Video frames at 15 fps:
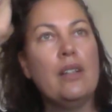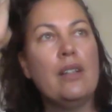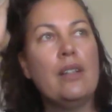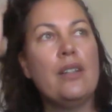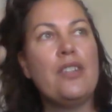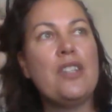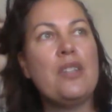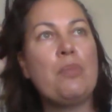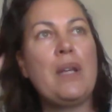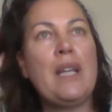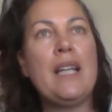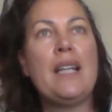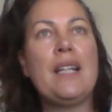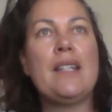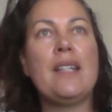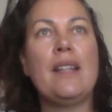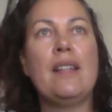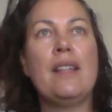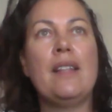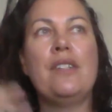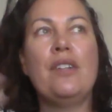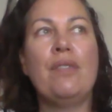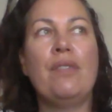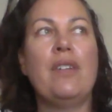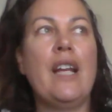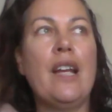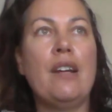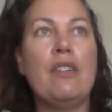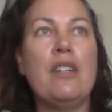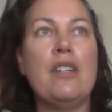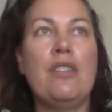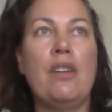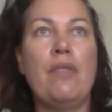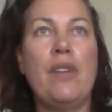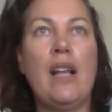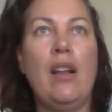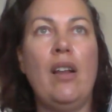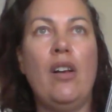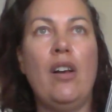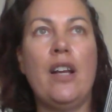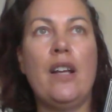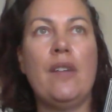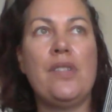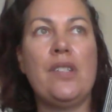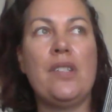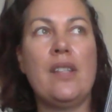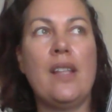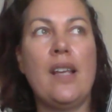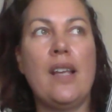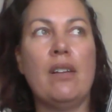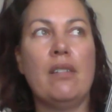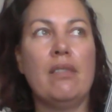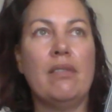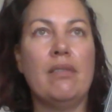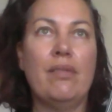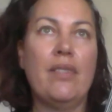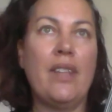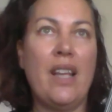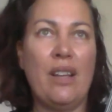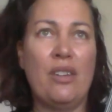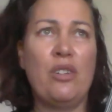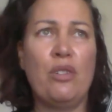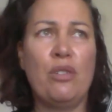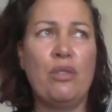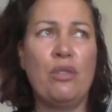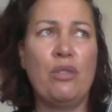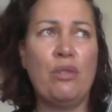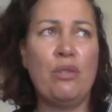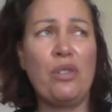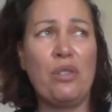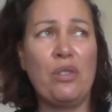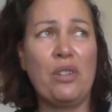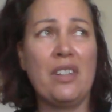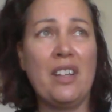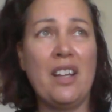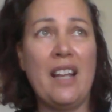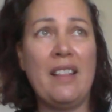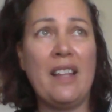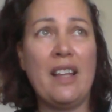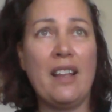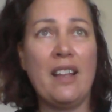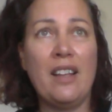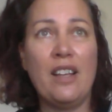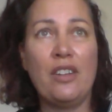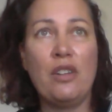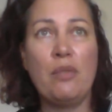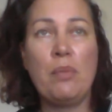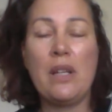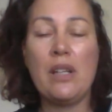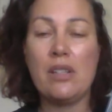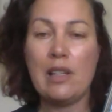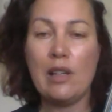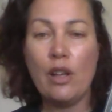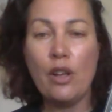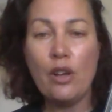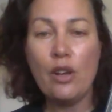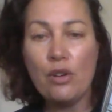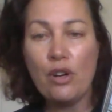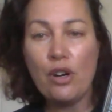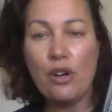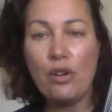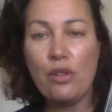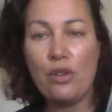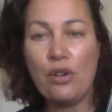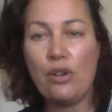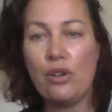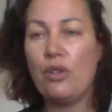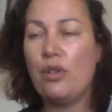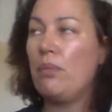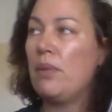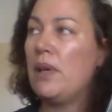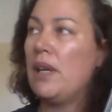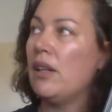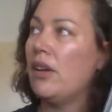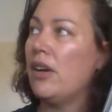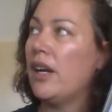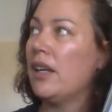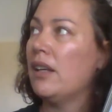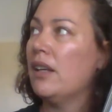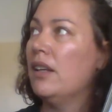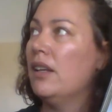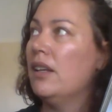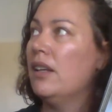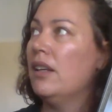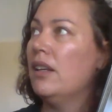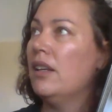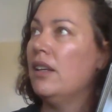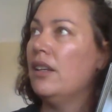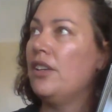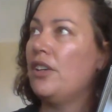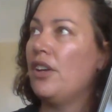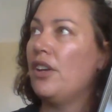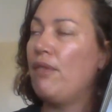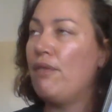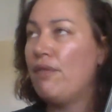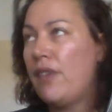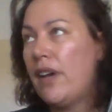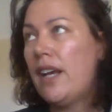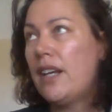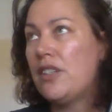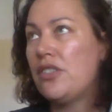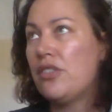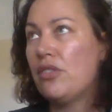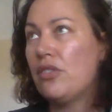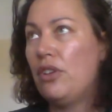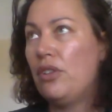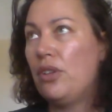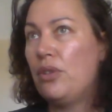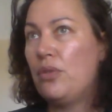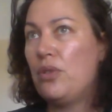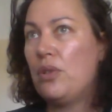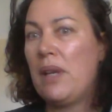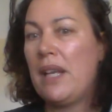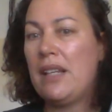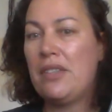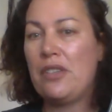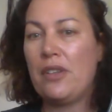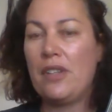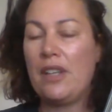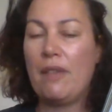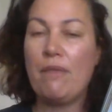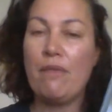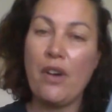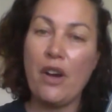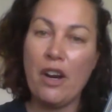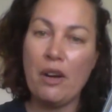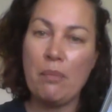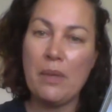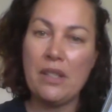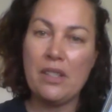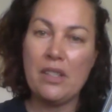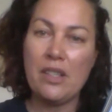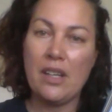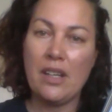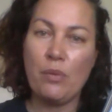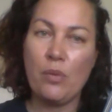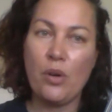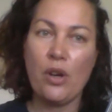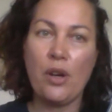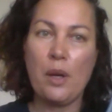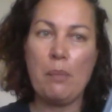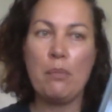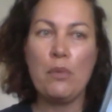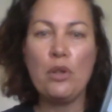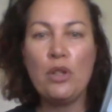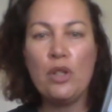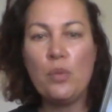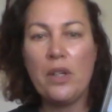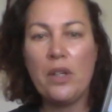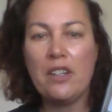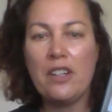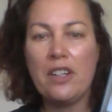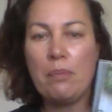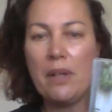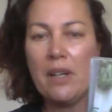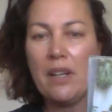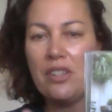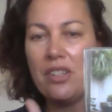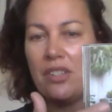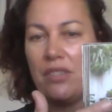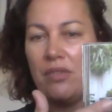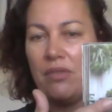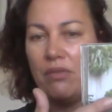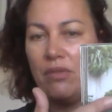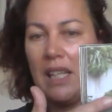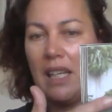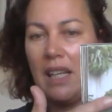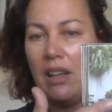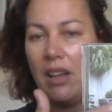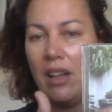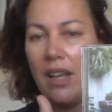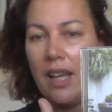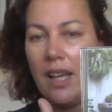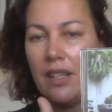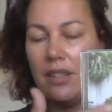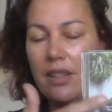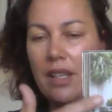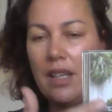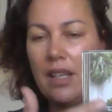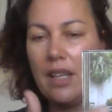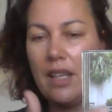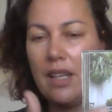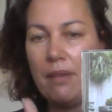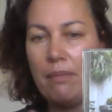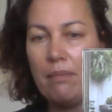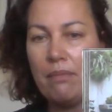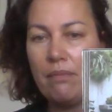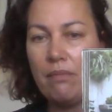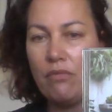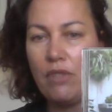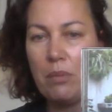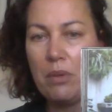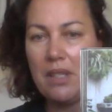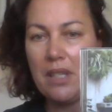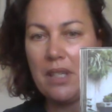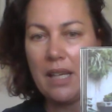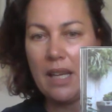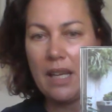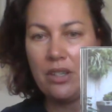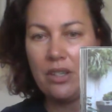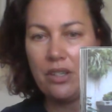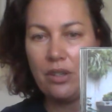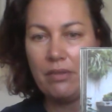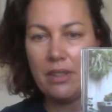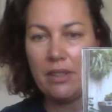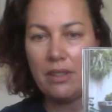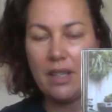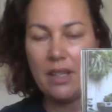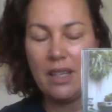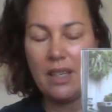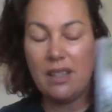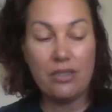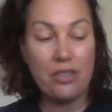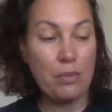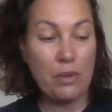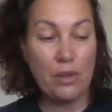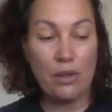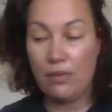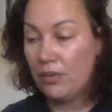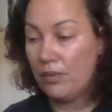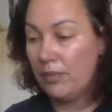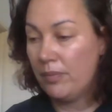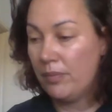speeds, and there's different areas of our lives that grow, and it could be a slow growth, or it could be like, you know, a fast growth. It all depends on the environment and what kind of mood we're in, but I just really liked the representation of it, and it looks beautiful.